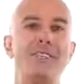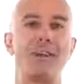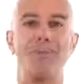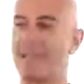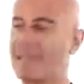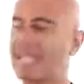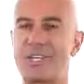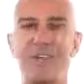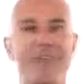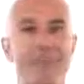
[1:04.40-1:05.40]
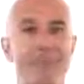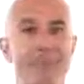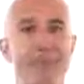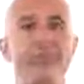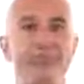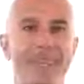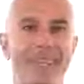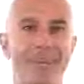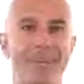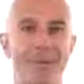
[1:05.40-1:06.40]
you, come on, let's create a movement
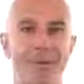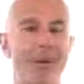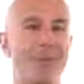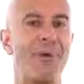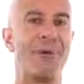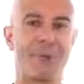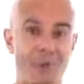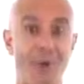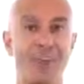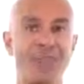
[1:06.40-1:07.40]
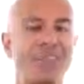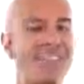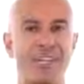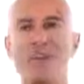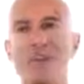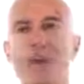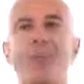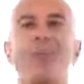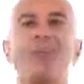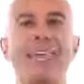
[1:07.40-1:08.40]
here where we're all about growing these
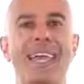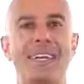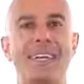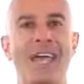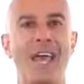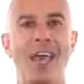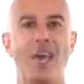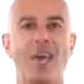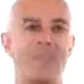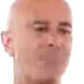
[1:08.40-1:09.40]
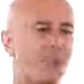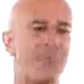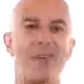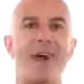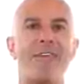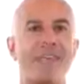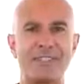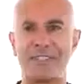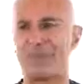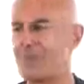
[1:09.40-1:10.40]
incredible kids who are not
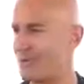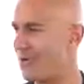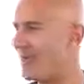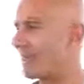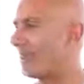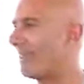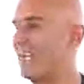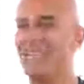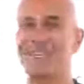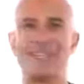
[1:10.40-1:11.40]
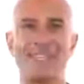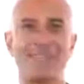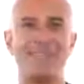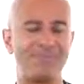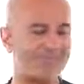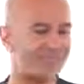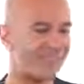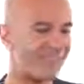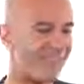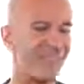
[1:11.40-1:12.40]
victims and they're not complainers and
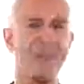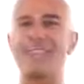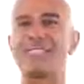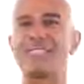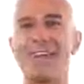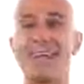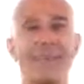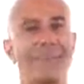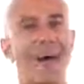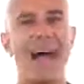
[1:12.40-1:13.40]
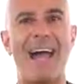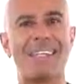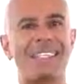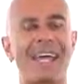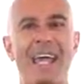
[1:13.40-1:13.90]
they're not stuck in the past,